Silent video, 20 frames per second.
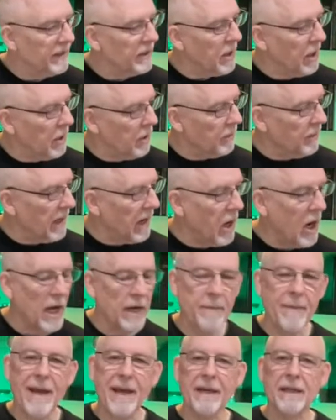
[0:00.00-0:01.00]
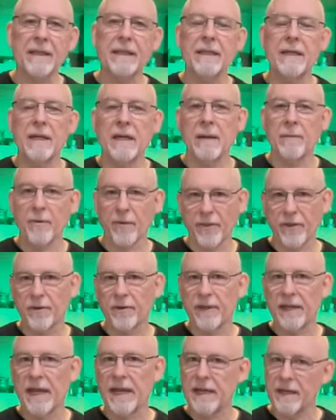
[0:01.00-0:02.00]
go automatically to number
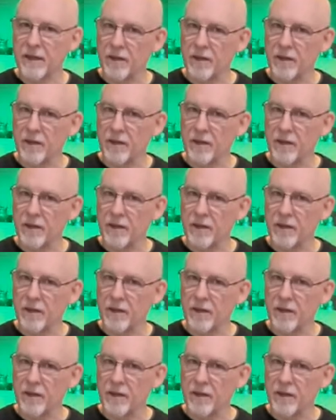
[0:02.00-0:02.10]
38.